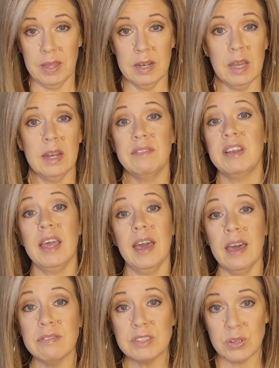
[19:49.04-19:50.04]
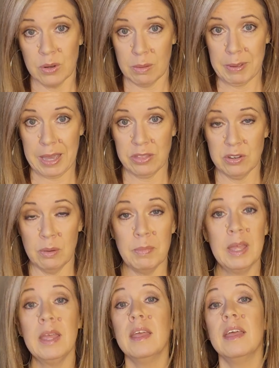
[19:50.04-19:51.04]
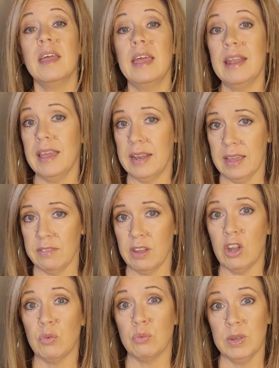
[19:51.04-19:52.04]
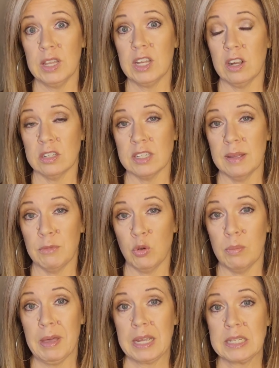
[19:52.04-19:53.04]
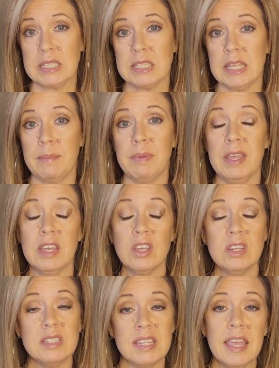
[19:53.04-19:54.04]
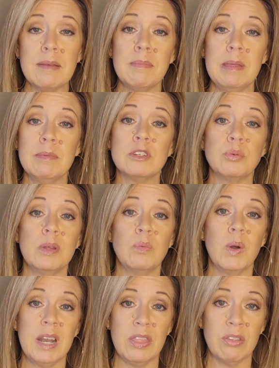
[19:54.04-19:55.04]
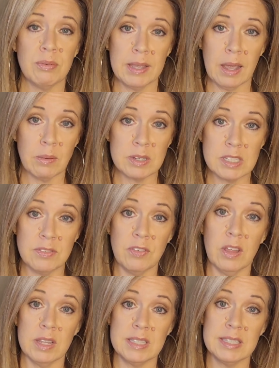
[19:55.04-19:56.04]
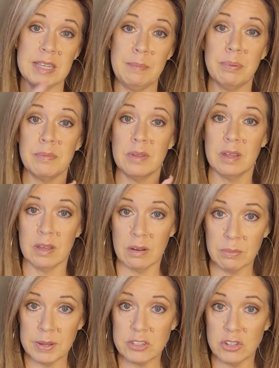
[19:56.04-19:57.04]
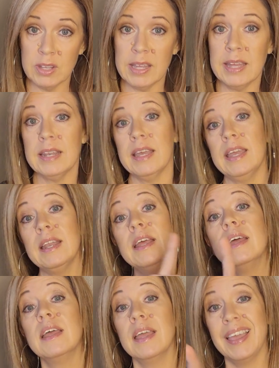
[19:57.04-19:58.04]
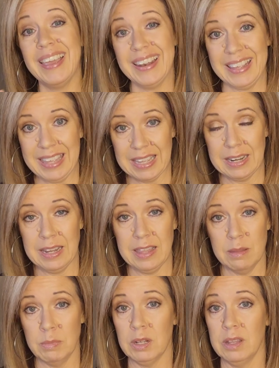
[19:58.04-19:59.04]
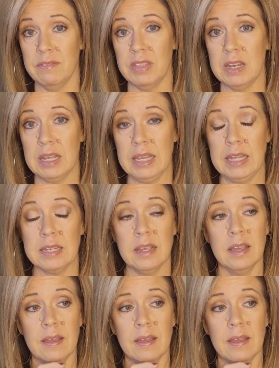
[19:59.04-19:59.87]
and not even have to go to the bathroom, and I'd have a really hard time going back to sleep. It could take me between 1 and 3 hours to fall asleep originally at night and again in the middle of the night.